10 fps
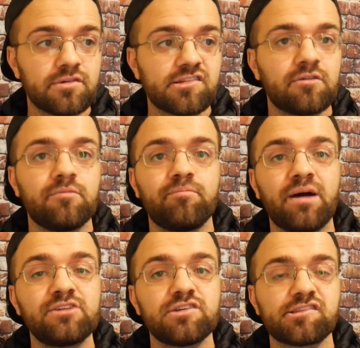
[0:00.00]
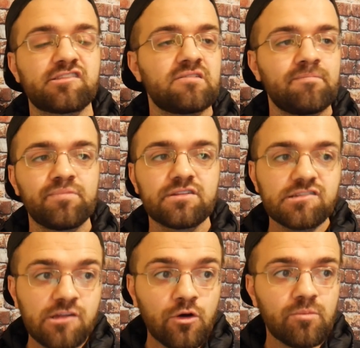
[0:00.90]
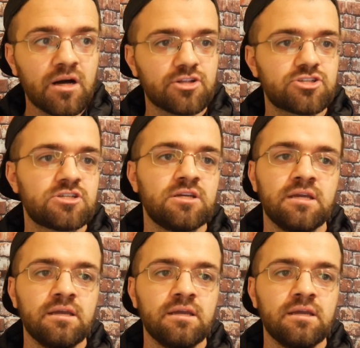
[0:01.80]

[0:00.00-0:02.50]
So by just so much.